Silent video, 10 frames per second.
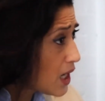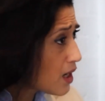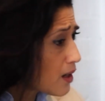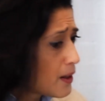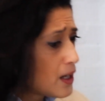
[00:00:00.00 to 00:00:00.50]

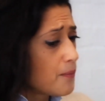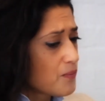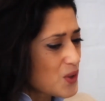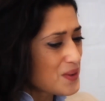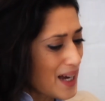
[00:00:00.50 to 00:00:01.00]
Yeah.
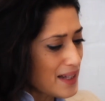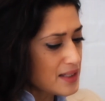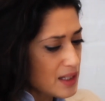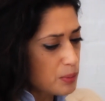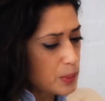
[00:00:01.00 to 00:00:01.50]
So
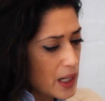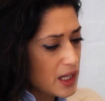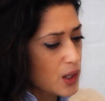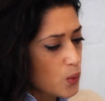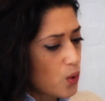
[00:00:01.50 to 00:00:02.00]
that's it,
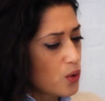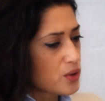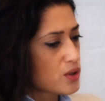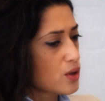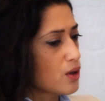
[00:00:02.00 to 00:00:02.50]
breaking
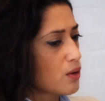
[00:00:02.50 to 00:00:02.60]
walls,